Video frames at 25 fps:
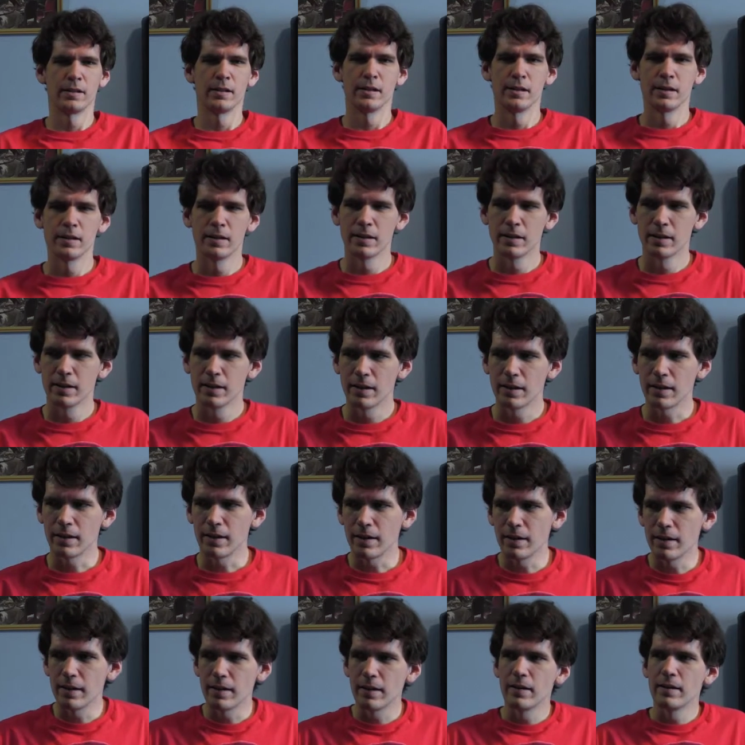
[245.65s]

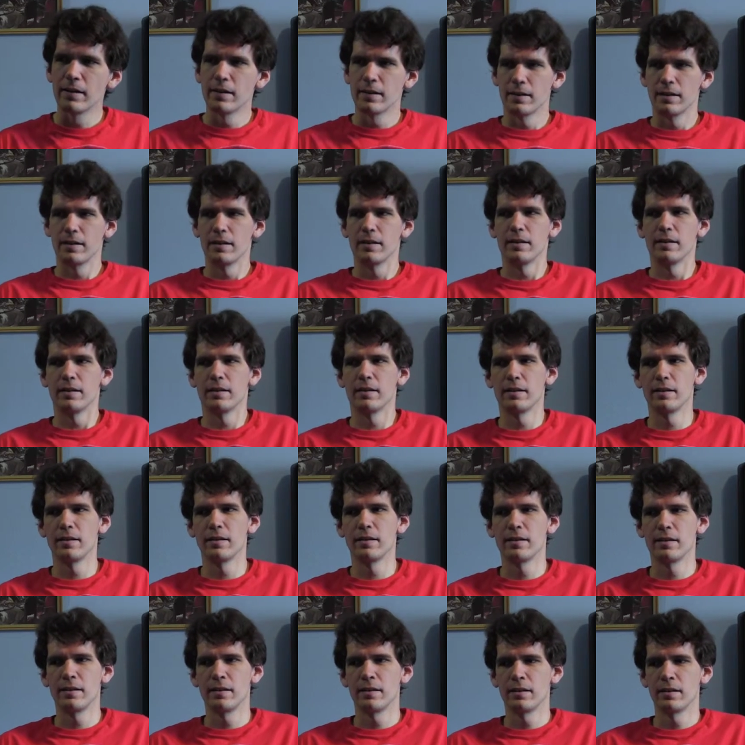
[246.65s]

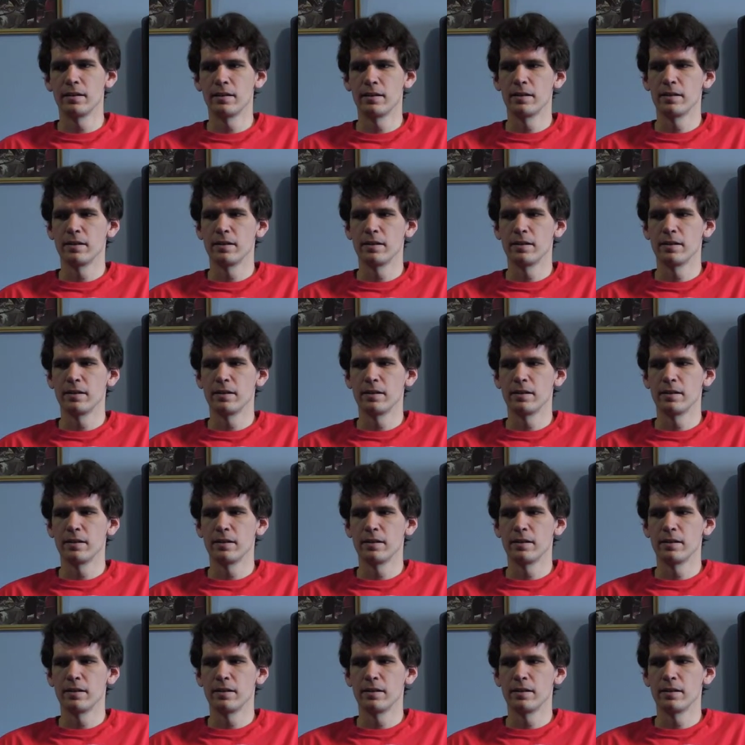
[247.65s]
No one is speaking in this clip.